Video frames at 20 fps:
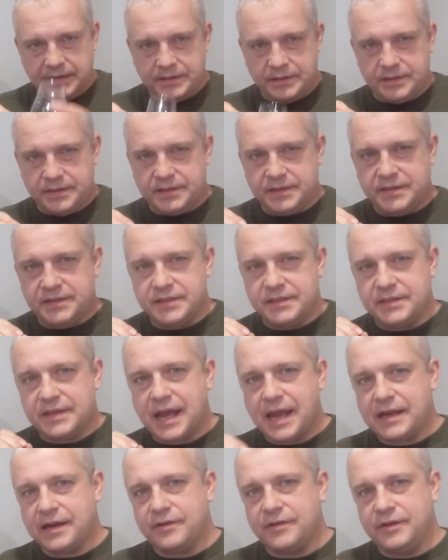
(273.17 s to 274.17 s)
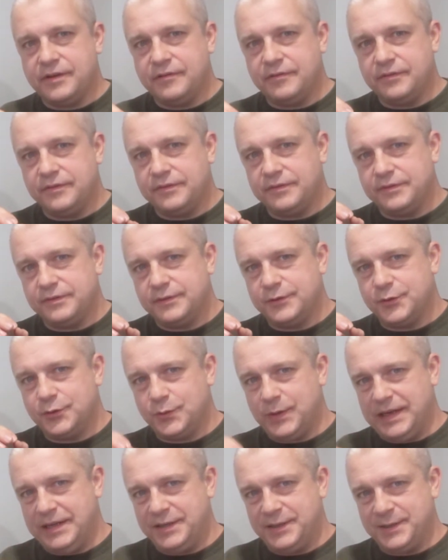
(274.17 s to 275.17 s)
saccharine
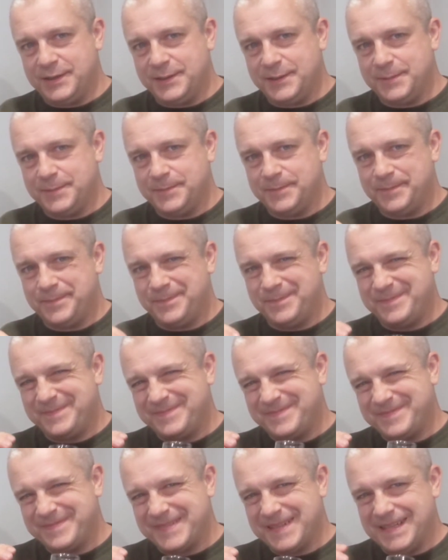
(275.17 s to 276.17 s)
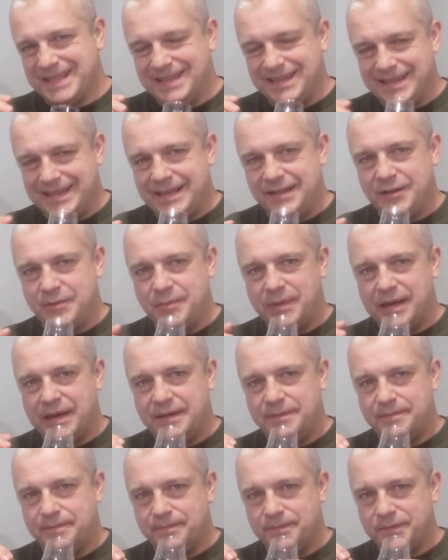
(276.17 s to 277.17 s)
sweetness. A little bit
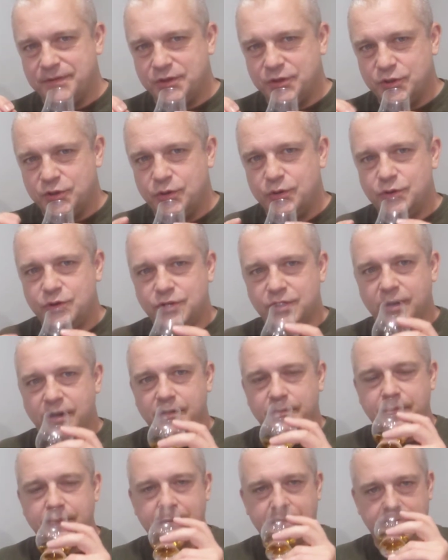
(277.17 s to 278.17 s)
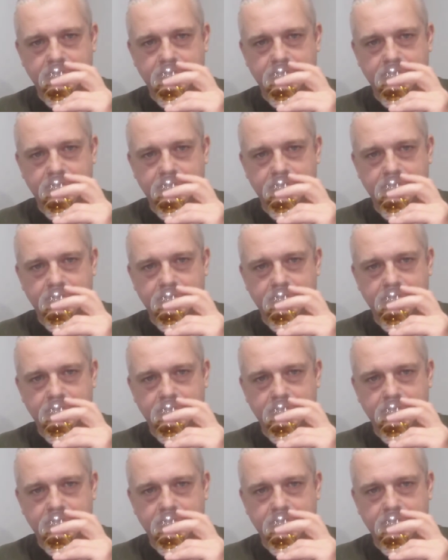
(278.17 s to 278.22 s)
too sharp.